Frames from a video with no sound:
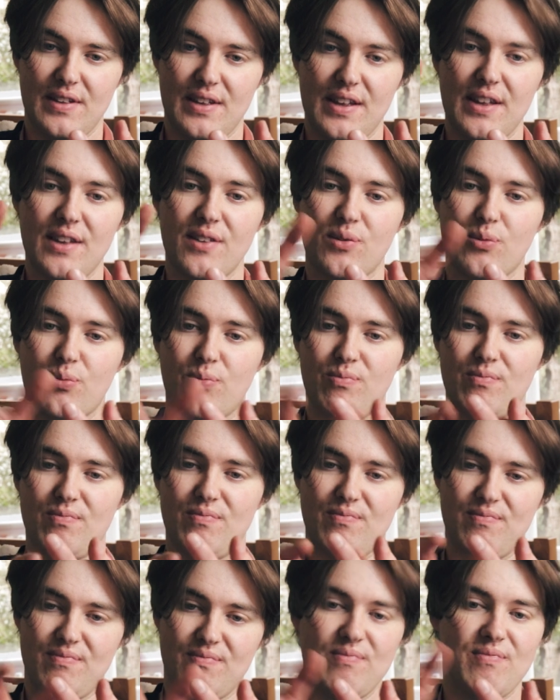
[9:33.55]
is
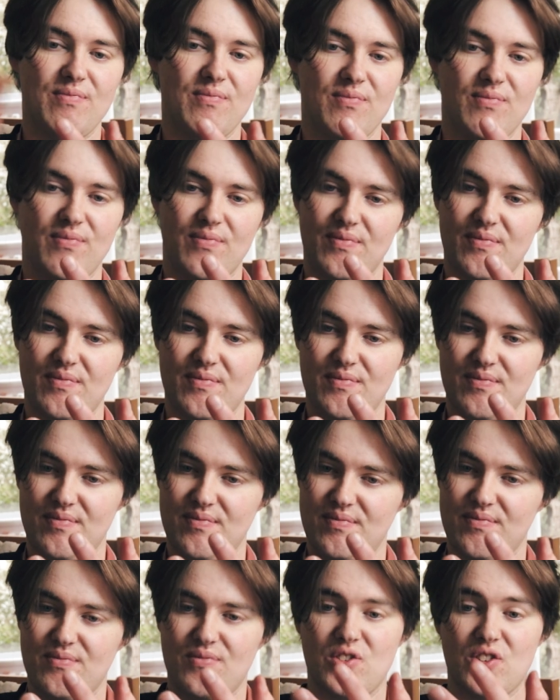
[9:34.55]

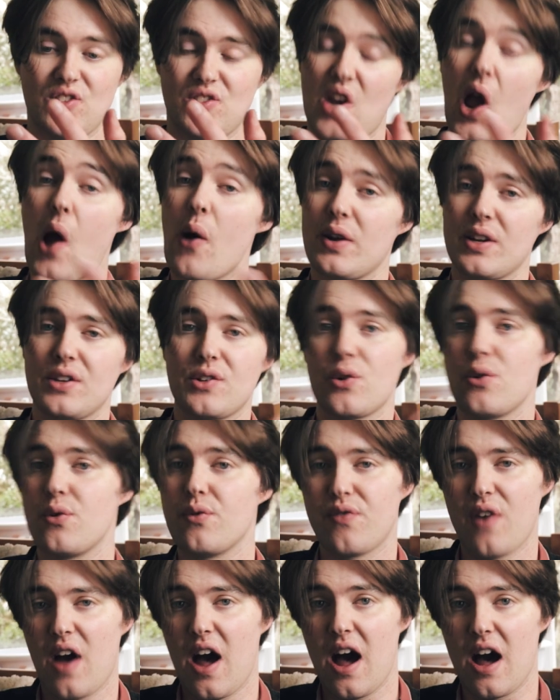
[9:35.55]
just going too
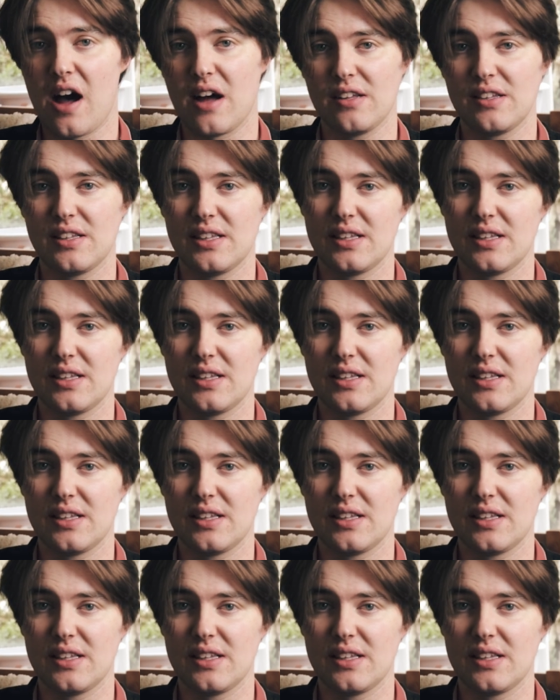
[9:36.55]
far.